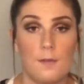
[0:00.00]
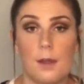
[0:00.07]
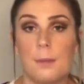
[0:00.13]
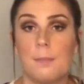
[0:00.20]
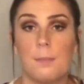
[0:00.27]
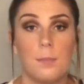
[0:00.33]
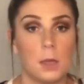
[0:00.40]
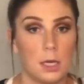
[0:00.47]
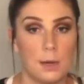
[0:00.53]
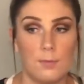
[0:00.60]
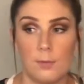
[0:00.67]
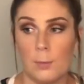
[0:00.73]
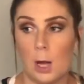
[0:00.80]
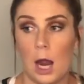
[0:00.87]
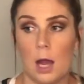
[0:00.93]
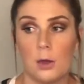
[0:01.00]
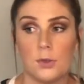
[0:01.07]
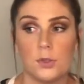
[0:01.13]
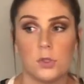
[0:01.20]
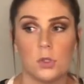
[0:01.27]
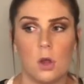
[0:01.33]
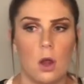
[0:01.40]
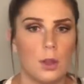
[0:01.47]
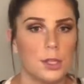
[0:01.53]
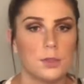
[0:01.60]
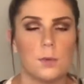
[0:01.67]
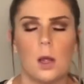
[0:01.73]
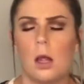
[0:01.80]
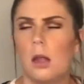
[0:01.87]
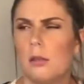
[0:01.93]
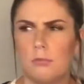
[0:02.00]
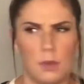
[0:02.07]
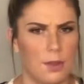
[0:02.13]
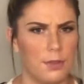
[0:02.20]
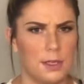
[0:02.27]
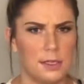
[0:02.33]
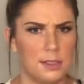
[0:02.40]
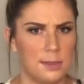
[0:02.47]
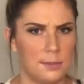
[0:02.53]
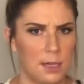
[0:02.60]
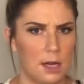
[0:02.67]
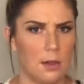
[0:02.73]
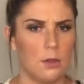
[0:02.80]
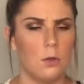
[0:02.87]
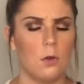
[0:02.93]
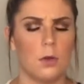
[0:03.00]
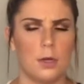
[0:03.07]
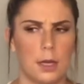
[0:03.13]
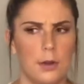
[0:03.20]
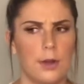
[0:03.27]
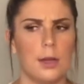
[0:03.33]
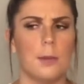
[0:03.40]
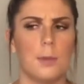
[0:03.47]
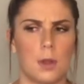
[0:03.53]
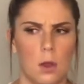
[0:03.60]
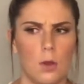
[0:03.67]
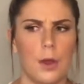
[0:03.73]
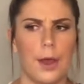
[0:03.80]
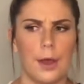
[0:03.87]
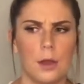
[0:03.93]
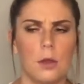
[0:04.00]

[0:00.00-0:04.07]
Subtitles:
I picked it up from her house, all is well. Nothing seems out of the ordinary. I'm like, okay.